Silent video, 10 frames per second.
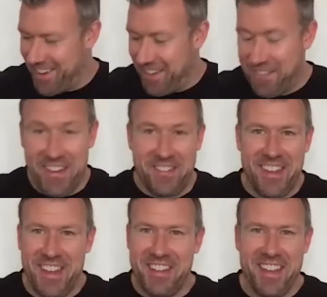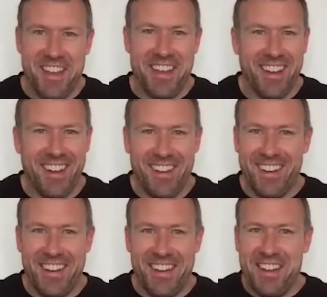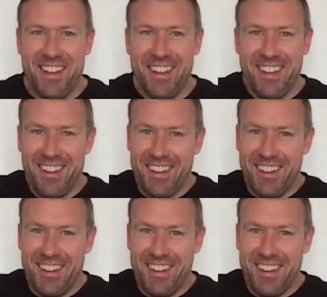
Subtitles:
I want it for my work, but I'm just going to pay for it. I